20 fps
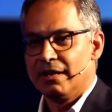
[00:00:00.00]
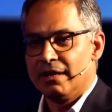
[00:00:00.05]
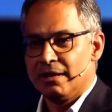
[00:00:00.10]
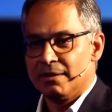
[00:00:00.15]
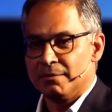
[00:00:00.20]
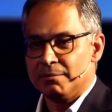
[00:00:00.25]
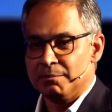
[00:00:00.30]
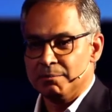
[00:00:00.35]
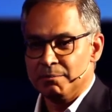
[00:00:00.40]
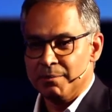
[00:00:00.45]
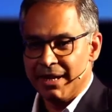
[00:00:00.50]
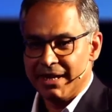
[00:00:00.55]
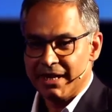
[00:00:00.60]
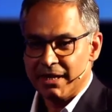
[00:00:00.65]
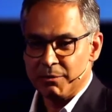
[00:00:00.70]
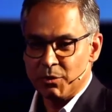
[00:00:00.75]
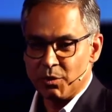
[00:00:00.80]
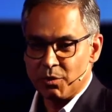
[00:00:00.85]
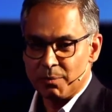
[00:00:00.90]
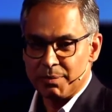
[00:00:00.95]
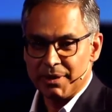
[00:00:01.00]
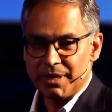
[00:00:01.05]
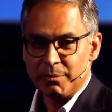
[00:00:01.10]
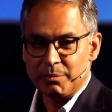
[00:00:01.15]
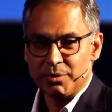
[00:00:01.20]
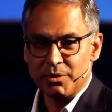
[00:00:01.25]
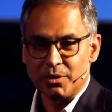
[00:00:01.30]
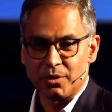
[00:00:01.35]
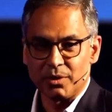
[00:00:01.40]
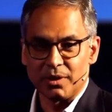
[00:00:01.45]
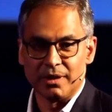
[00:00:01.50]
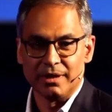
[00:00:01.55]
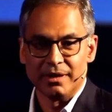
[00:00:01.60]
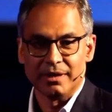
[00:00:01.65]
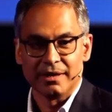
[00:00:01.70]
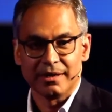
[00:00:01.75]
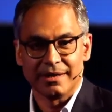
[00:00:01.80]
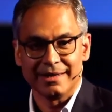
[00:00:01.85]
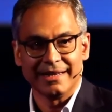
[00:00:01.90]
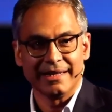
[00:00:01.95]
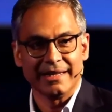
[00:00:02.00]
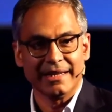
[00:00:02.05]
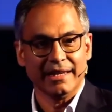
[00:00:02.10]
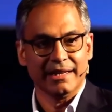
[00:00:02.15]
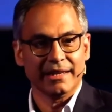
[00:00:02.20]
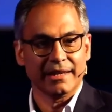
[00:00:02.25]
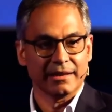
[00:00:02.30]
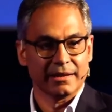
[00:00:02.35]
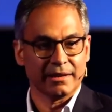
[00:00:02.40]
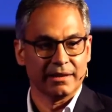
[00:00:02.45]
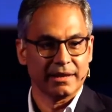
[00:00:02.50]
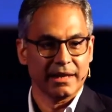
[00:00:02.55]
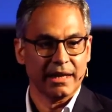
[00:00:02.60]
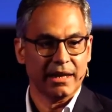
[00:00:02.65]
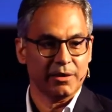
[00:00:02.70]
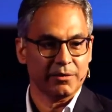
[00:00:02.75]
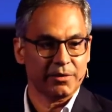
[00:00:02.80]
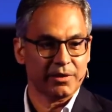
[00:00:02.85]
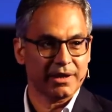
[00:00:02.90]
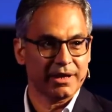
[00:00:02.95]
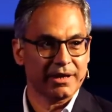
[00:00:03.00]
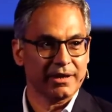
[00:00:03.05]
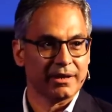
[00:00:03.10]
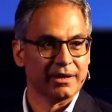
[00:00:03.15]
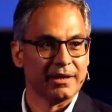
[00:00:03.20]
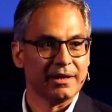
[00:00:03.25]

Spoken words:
many more people needing healthcare,